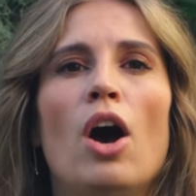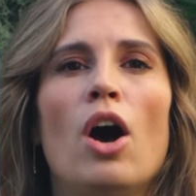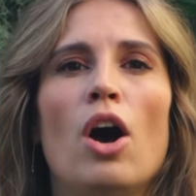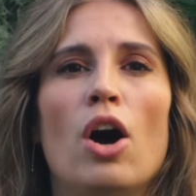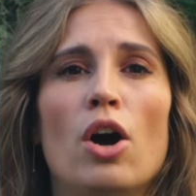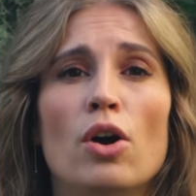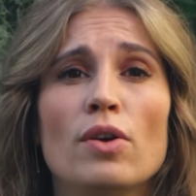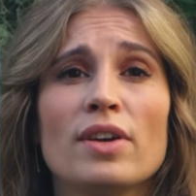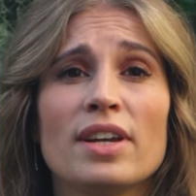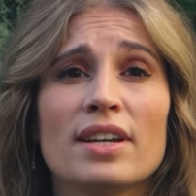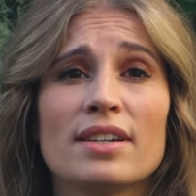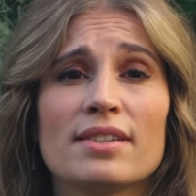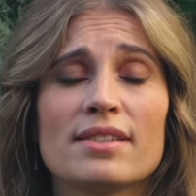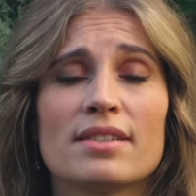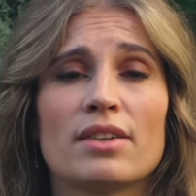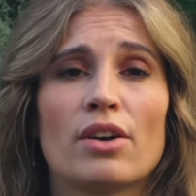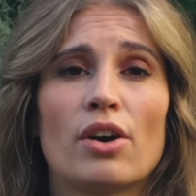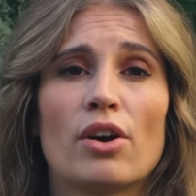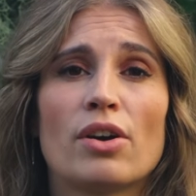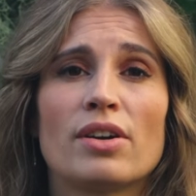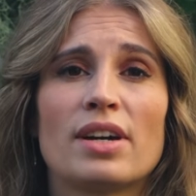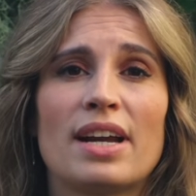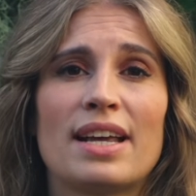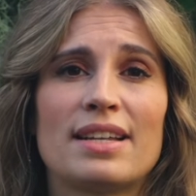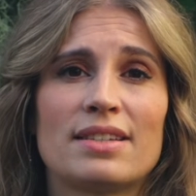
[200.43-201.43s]
Hoyas
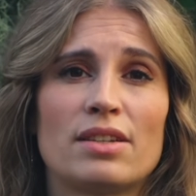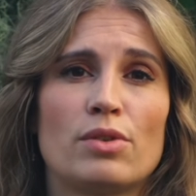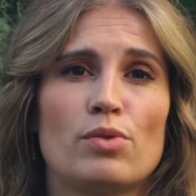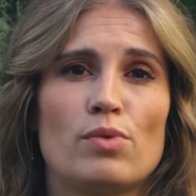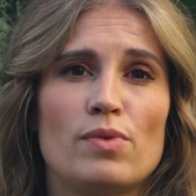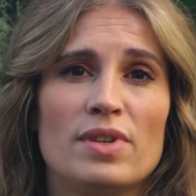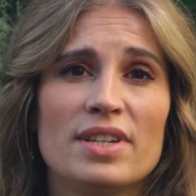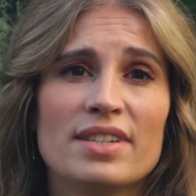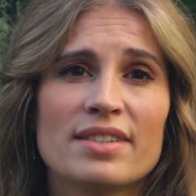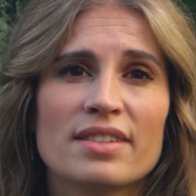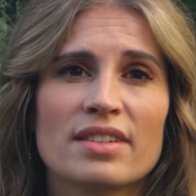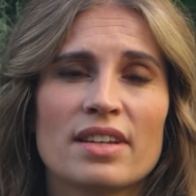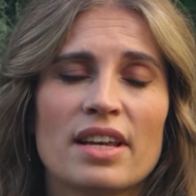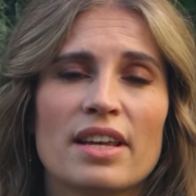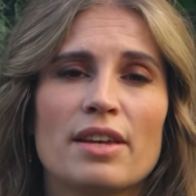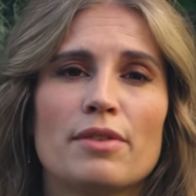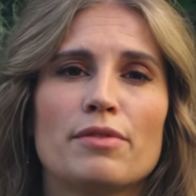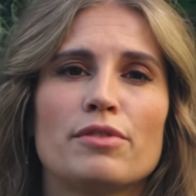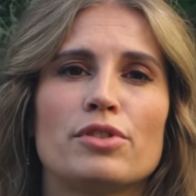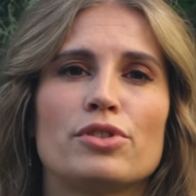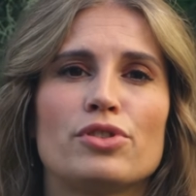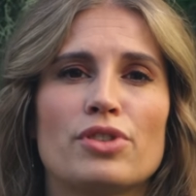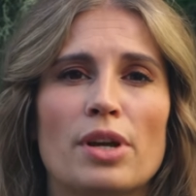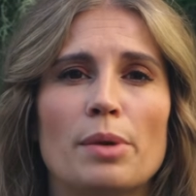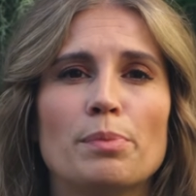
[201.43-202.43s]
are at a risk if
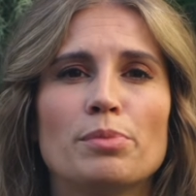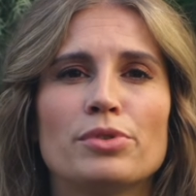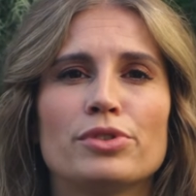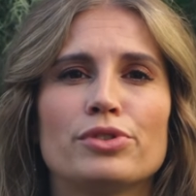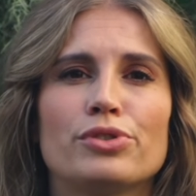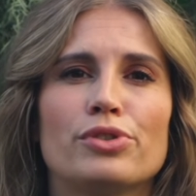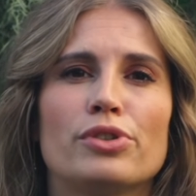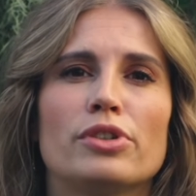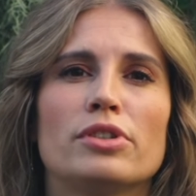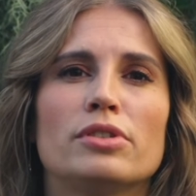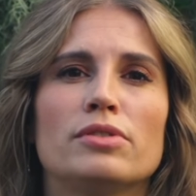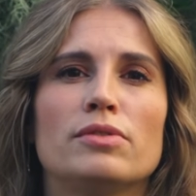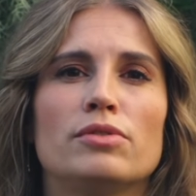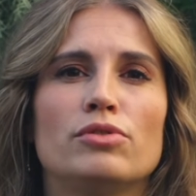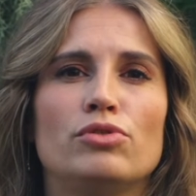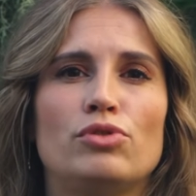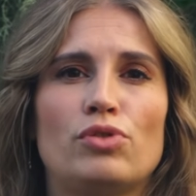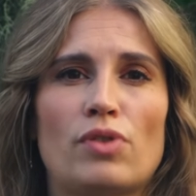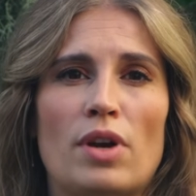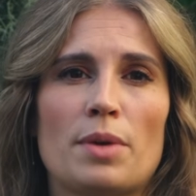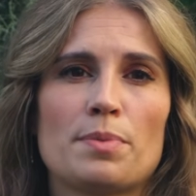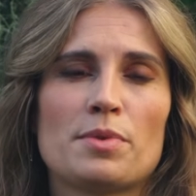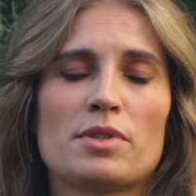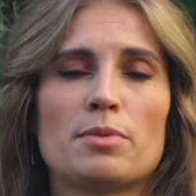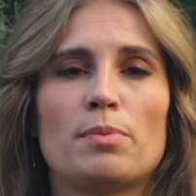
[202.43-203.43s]
the temperature
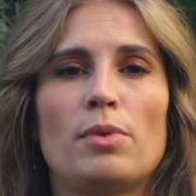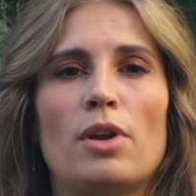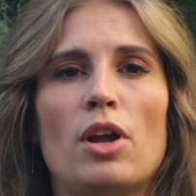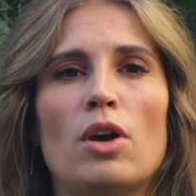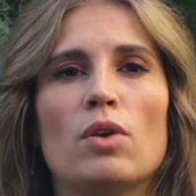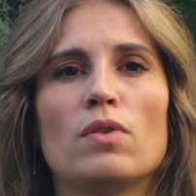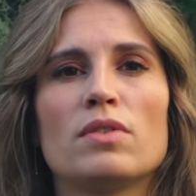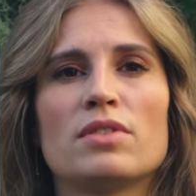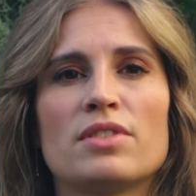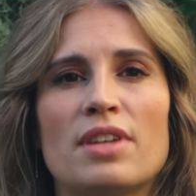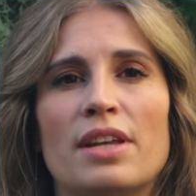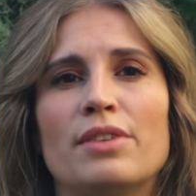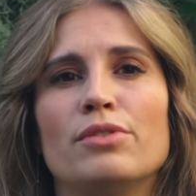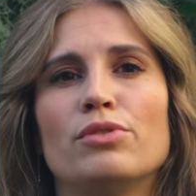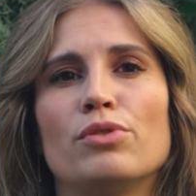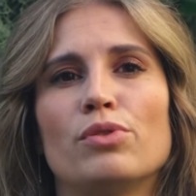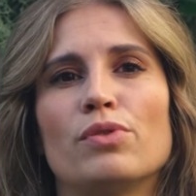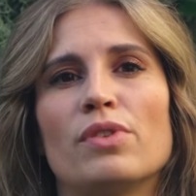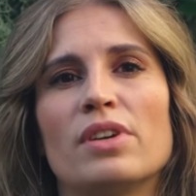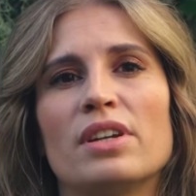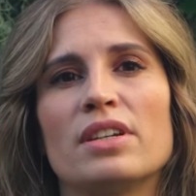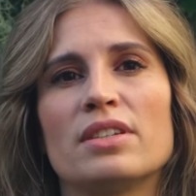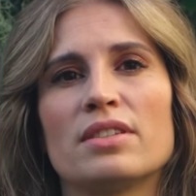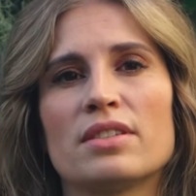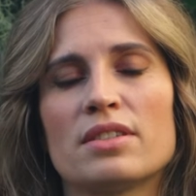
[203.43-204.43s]
drops below 10
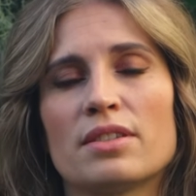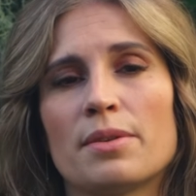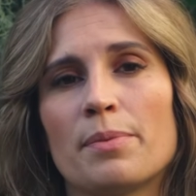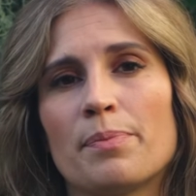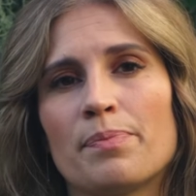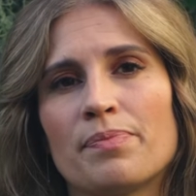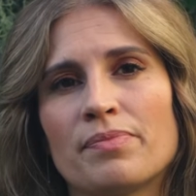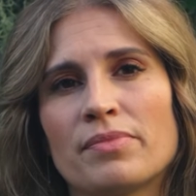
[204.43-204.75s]
degrees.